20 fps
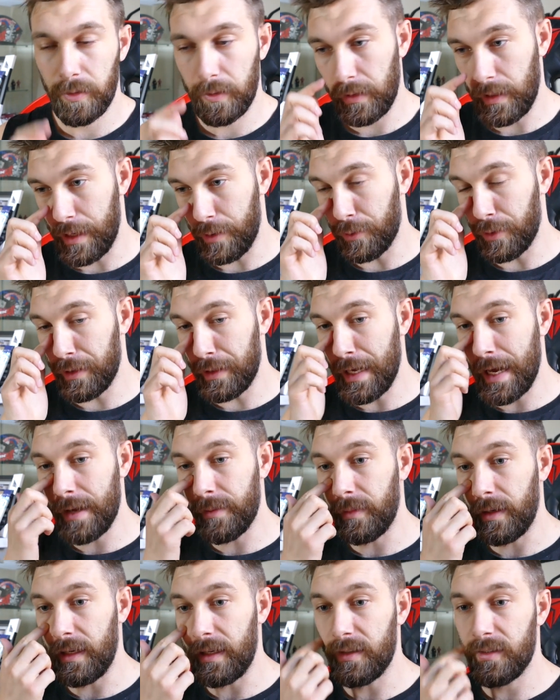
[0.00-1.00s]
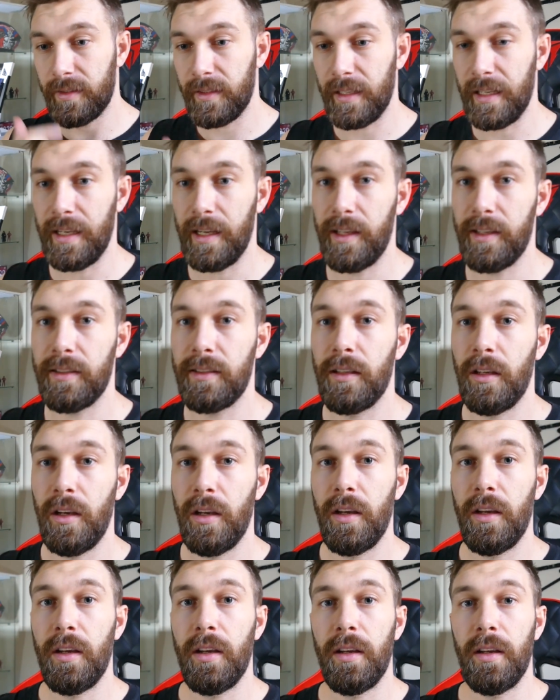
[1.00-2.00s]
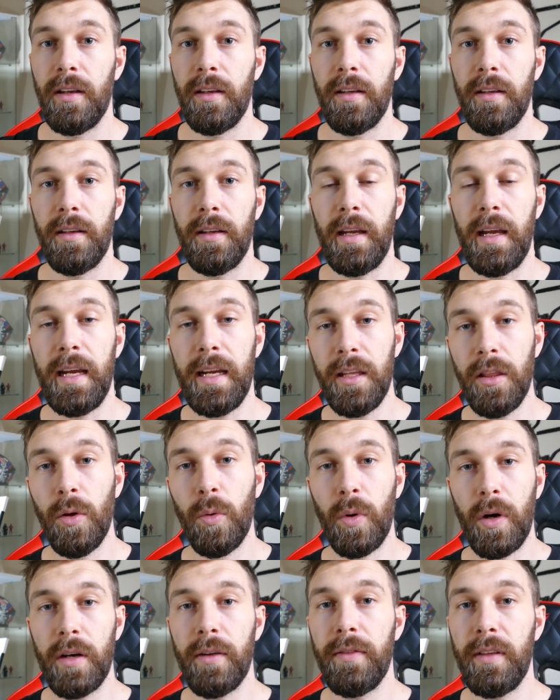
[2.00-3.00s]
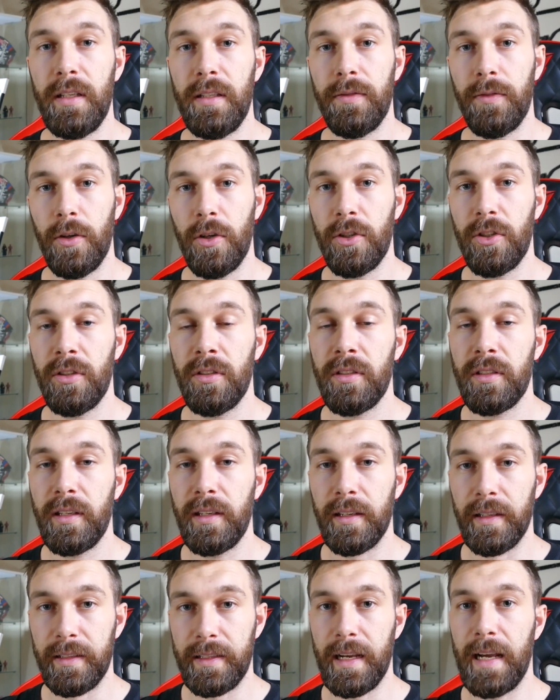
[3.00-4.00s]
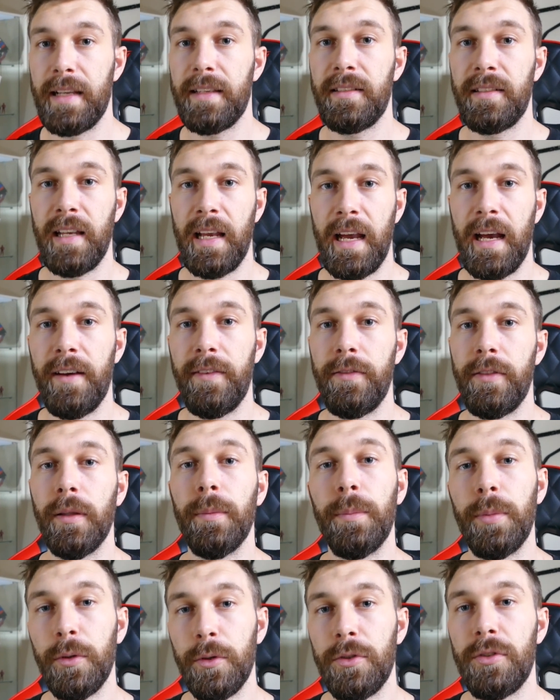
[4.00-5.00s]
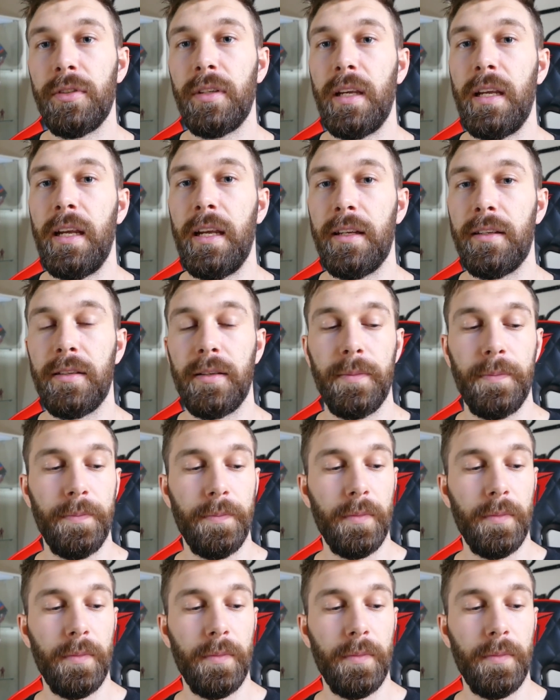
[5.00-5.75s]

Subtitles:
Now what that means is either one of these versions does have the boost kit.